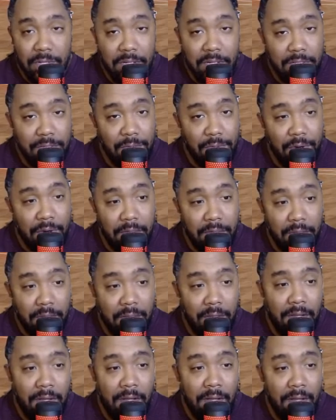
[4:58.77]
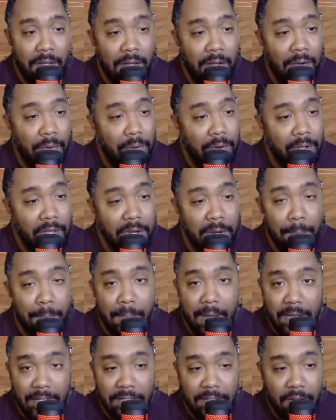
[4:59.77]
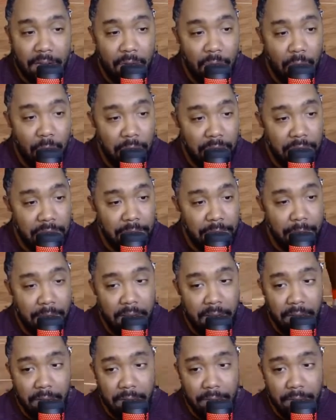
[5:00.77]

strength. We're going to max out our wingspan.